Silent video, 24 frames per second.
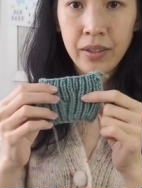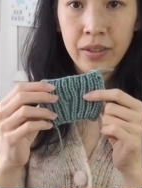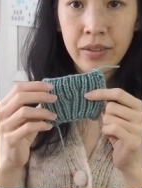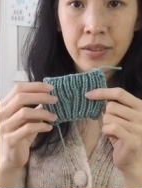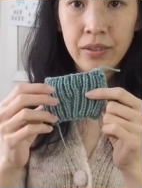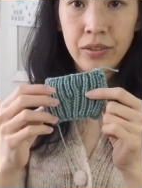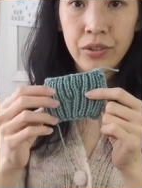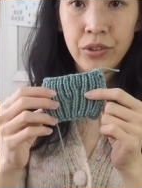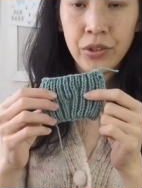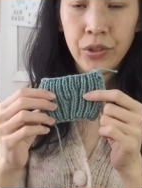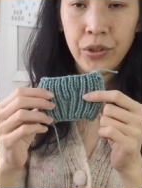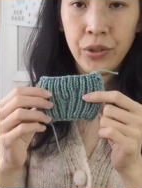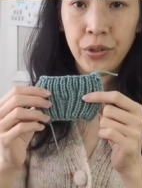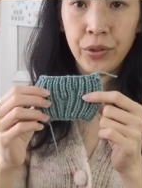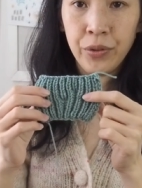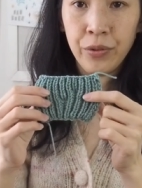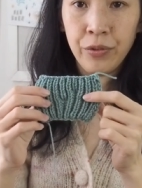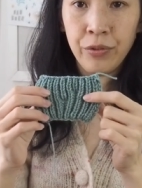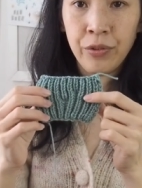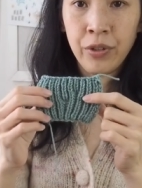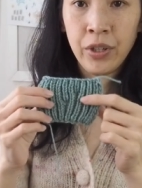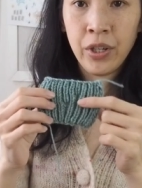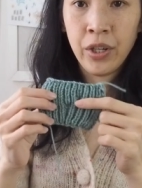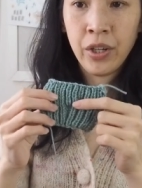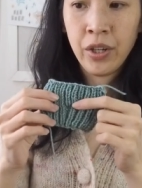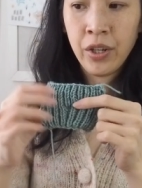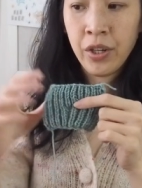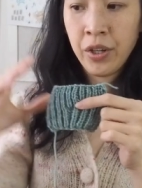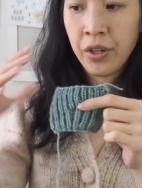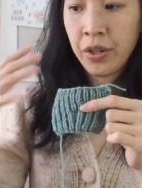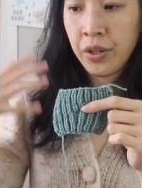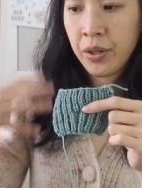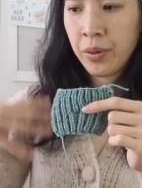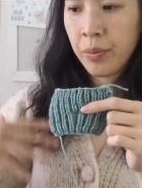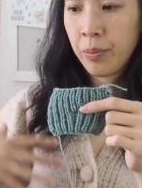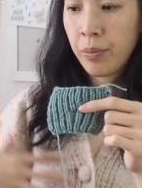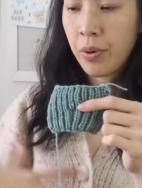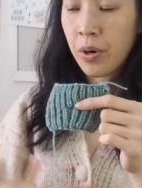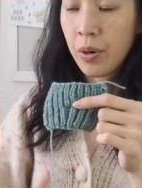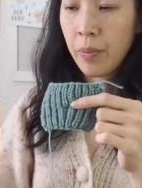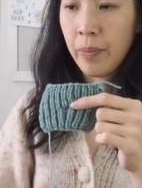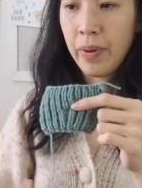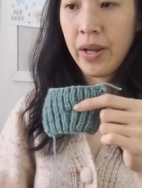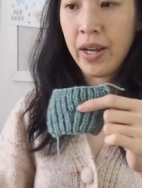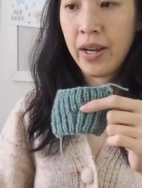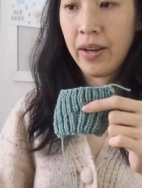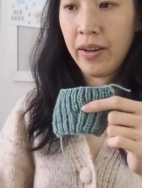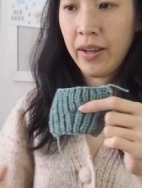sort of pop
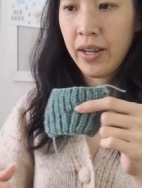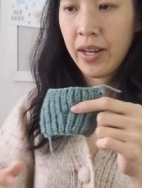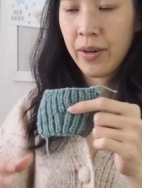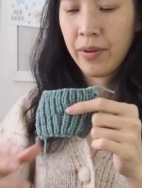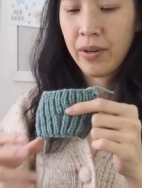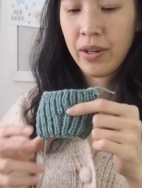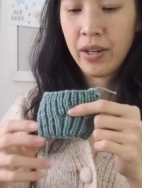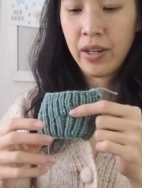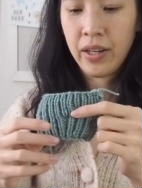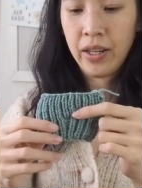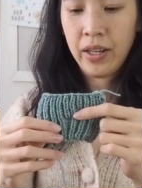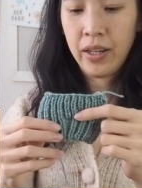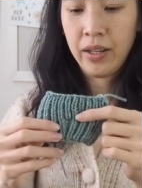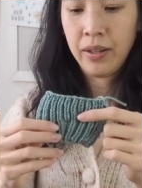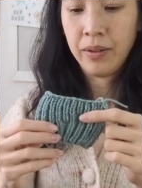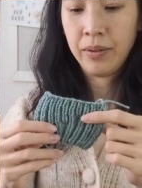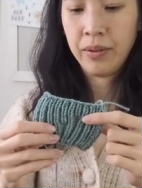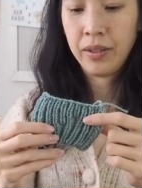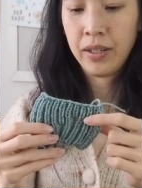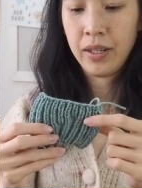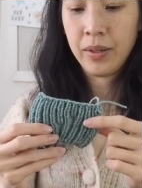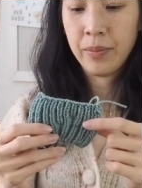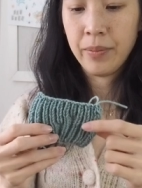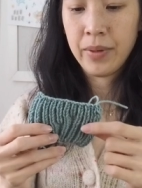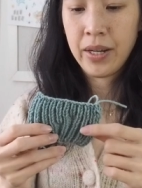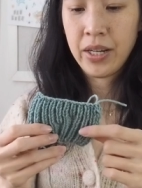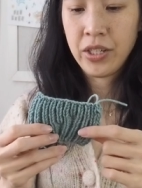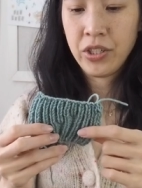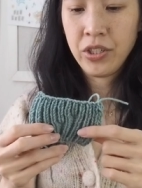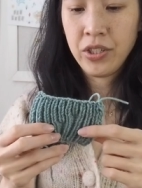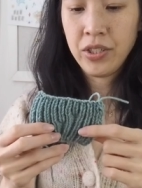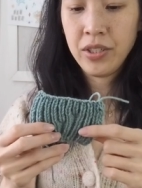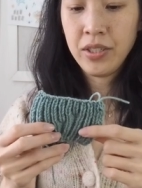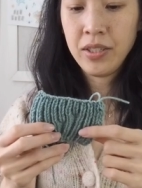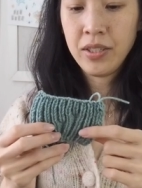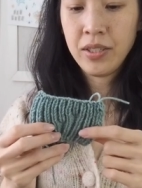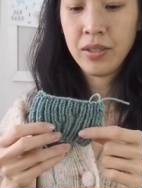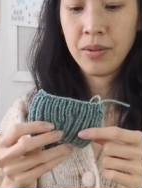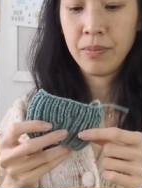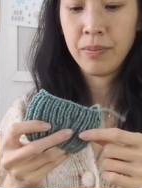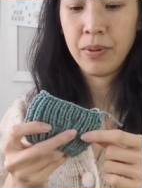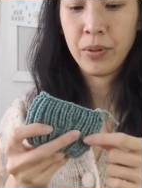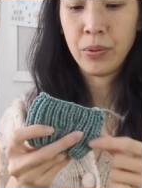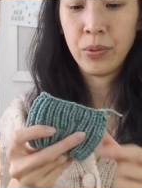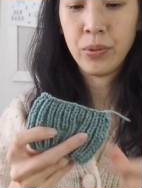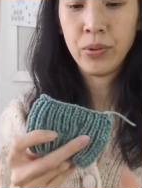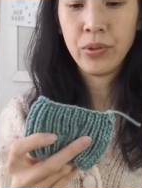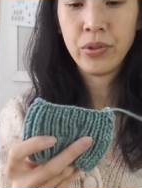out how I imagined.
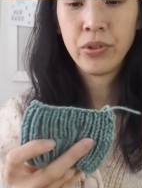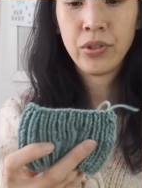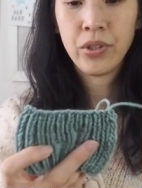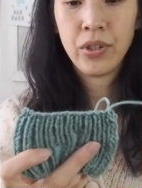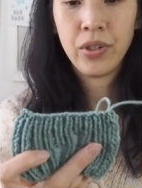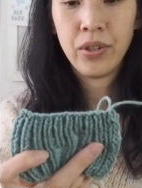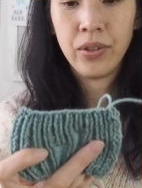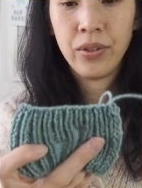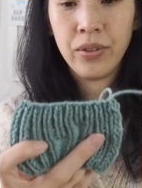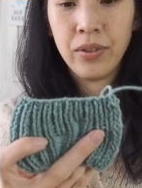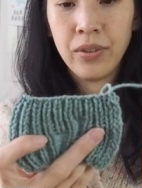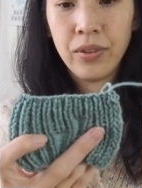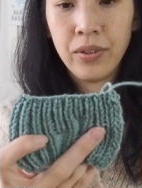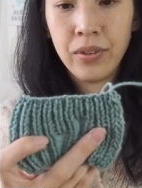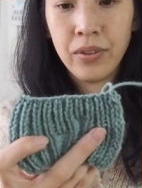But also,